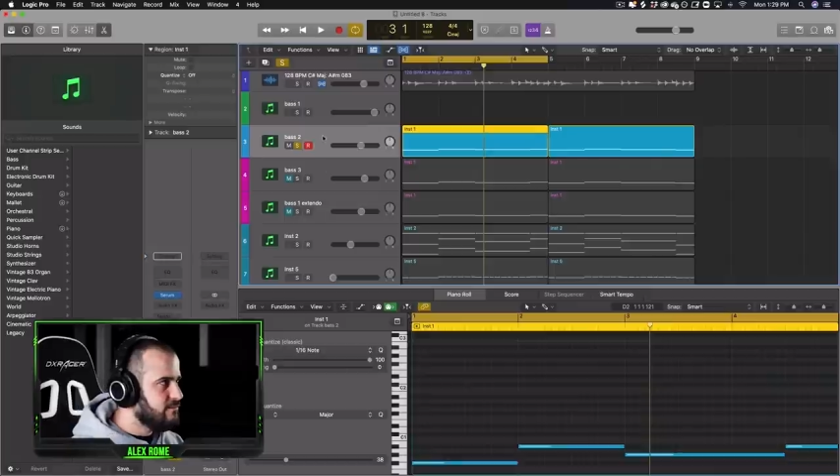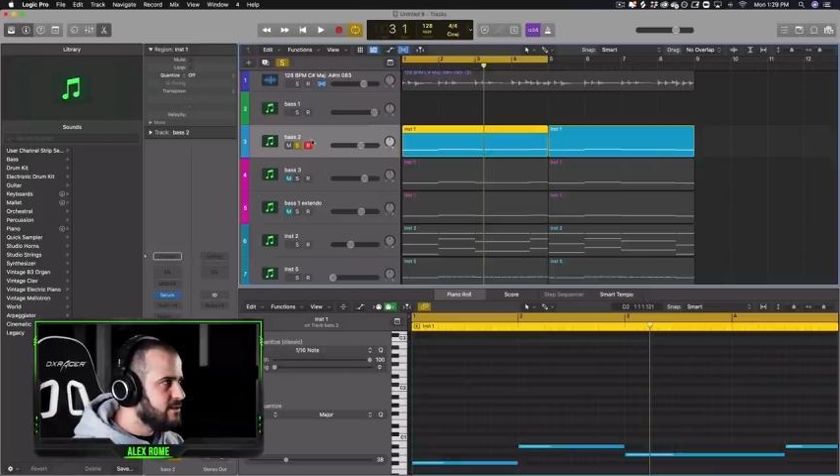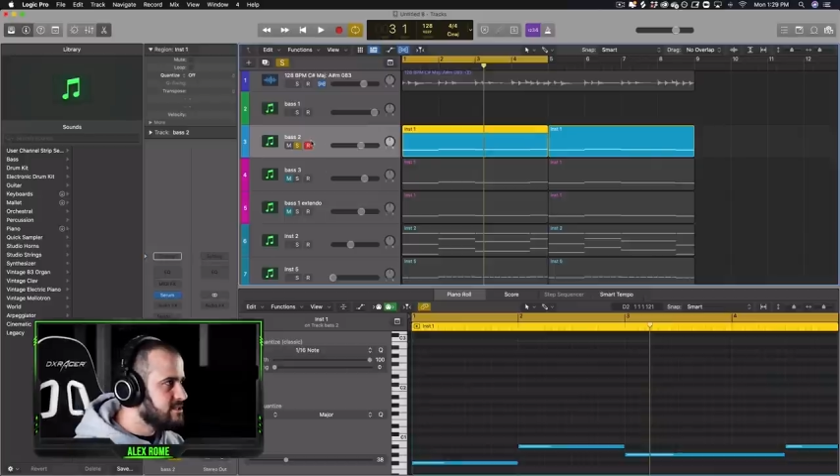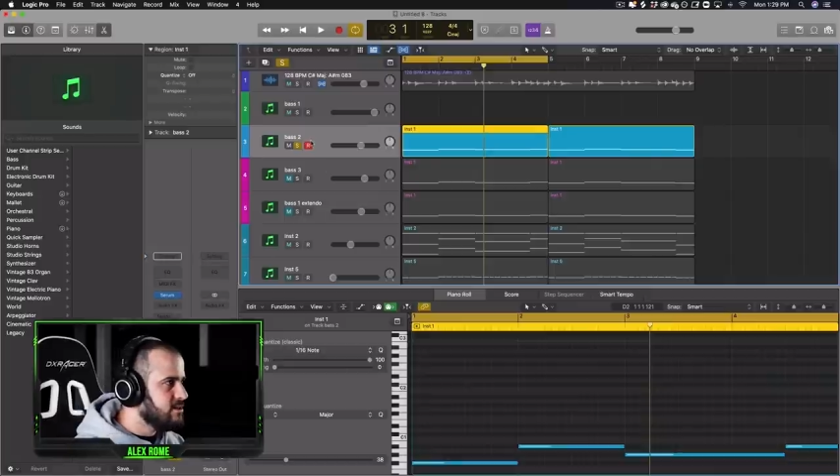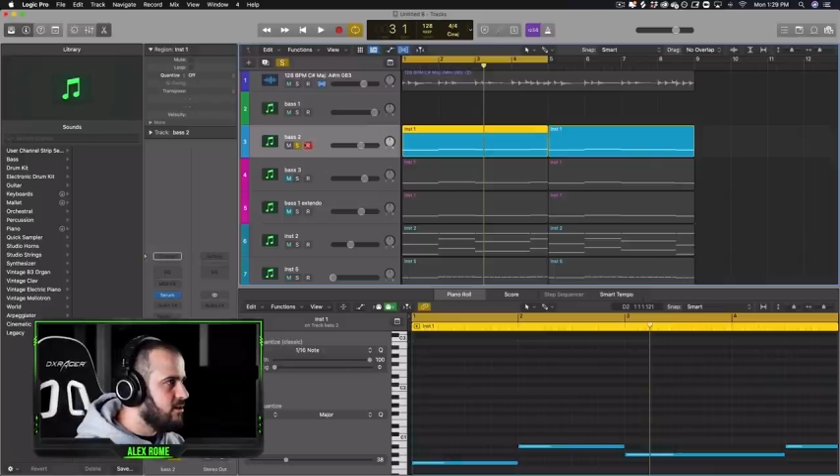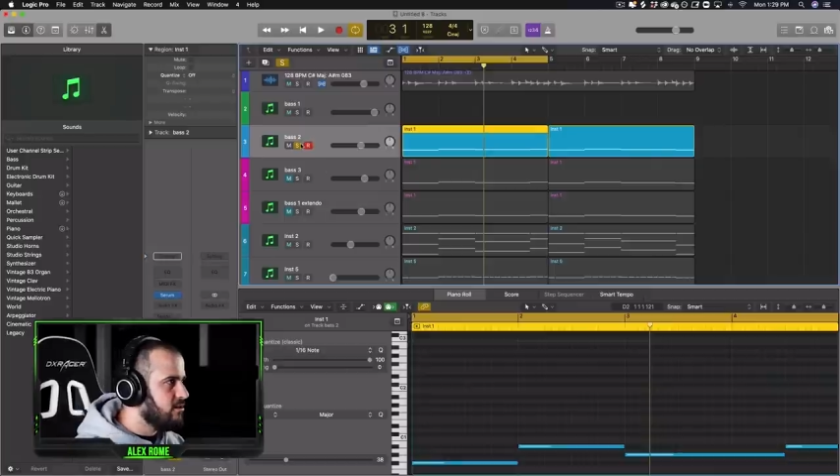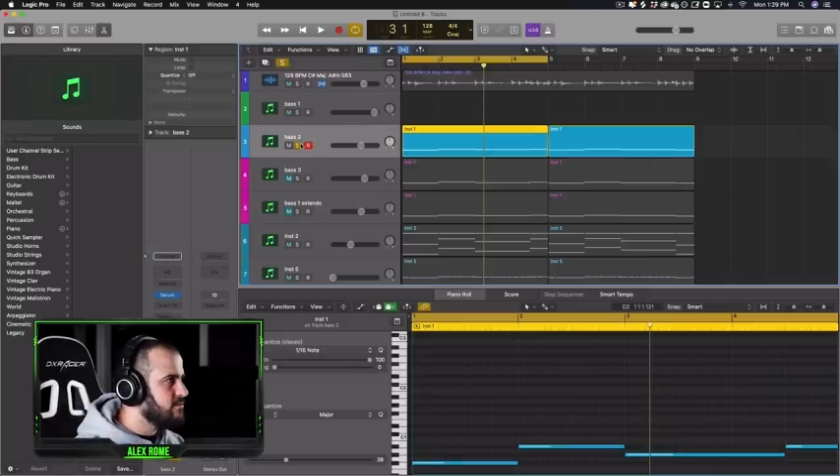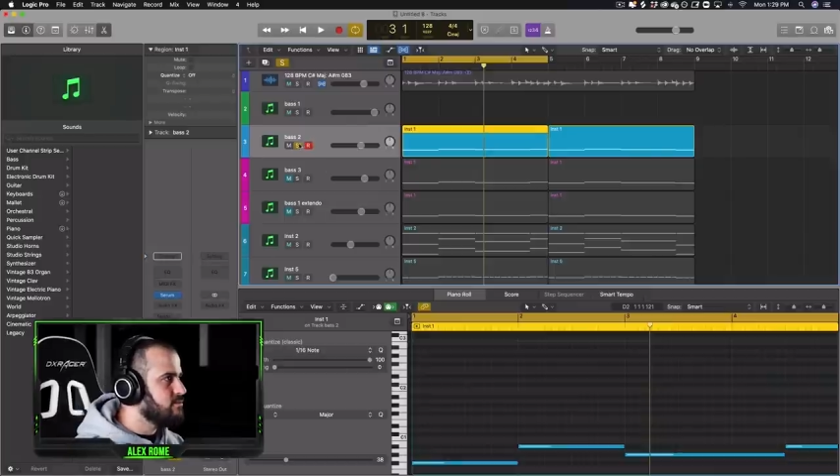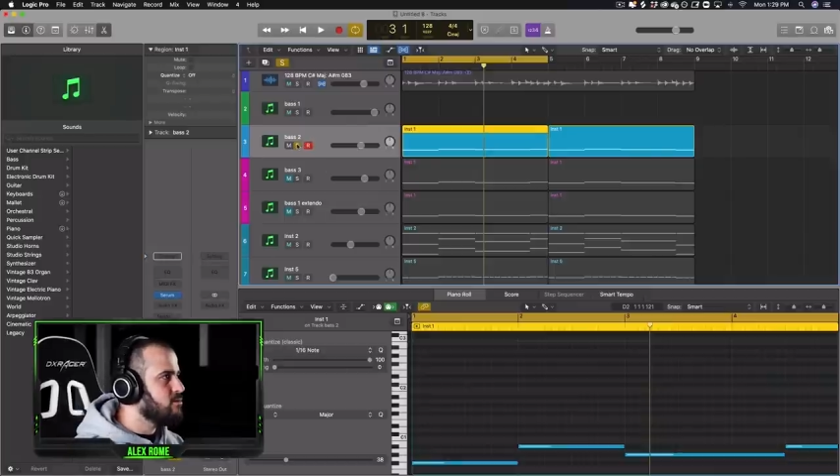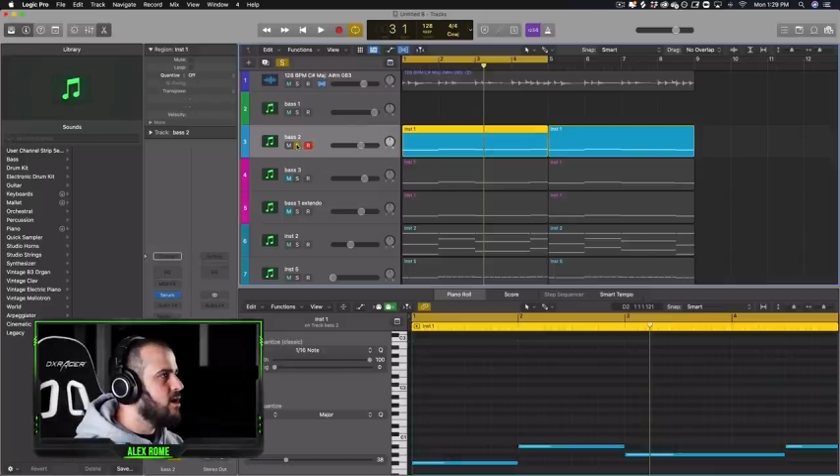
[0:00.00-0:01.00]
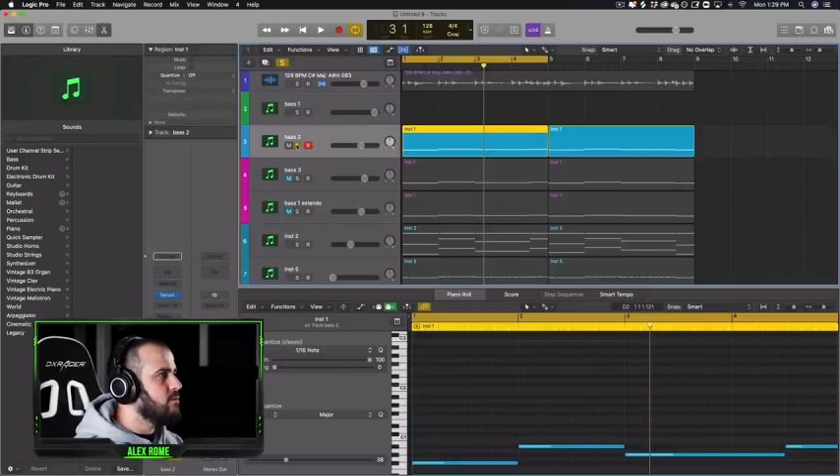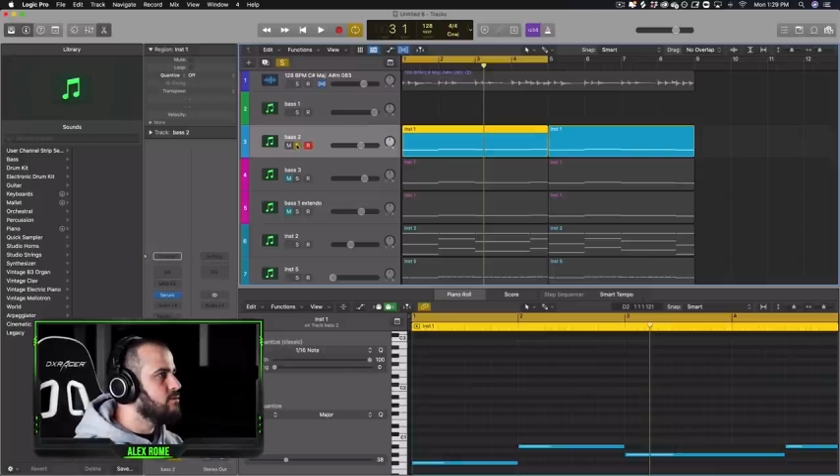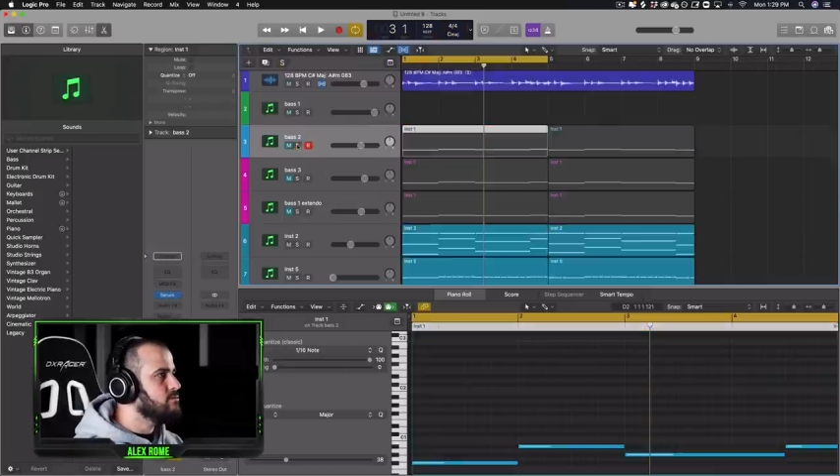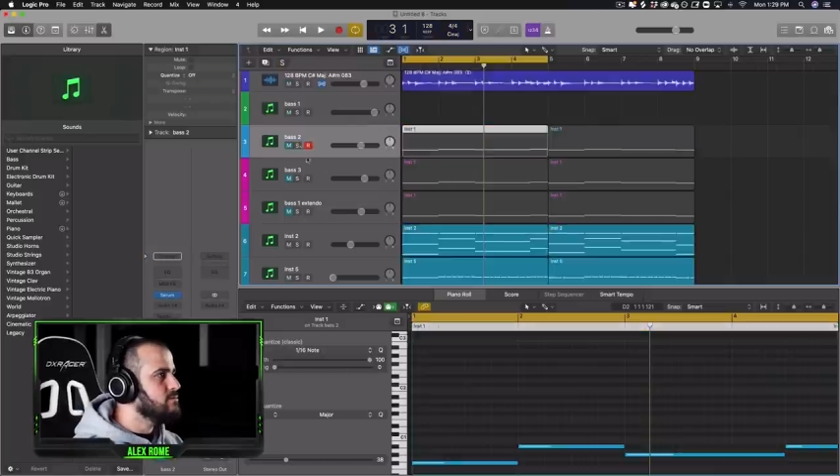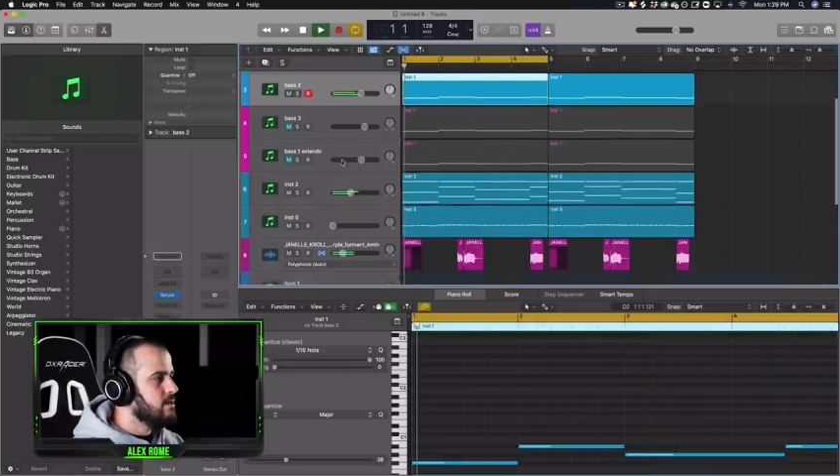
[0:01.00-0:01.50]
fix all of your
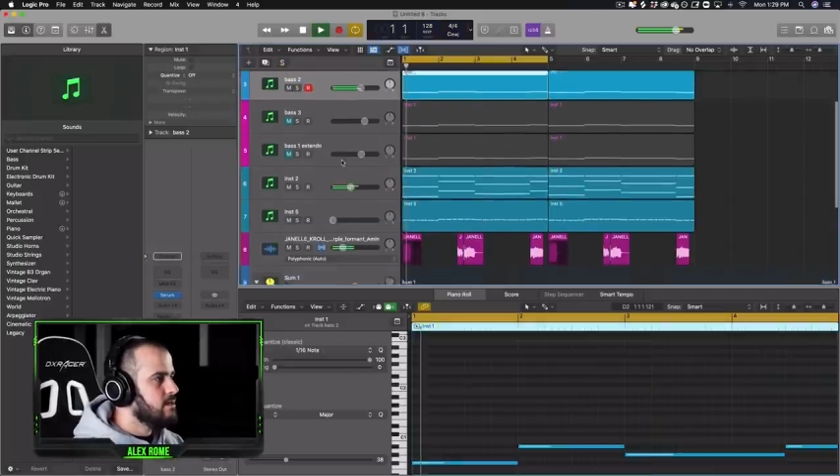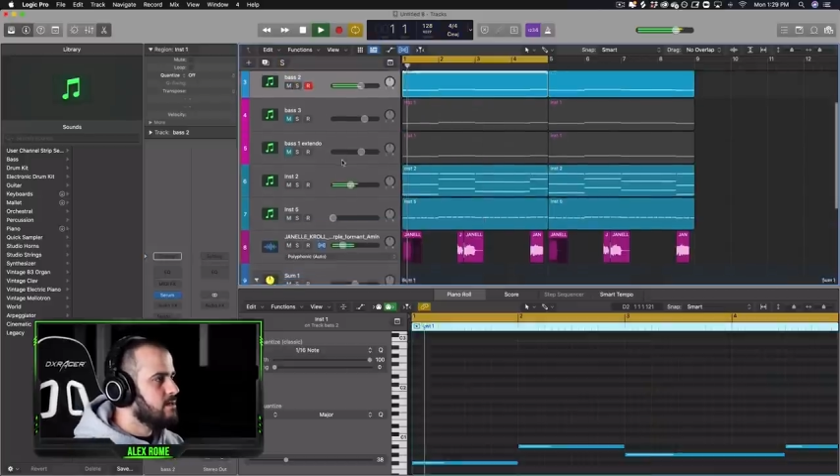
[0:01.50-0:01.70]
problems.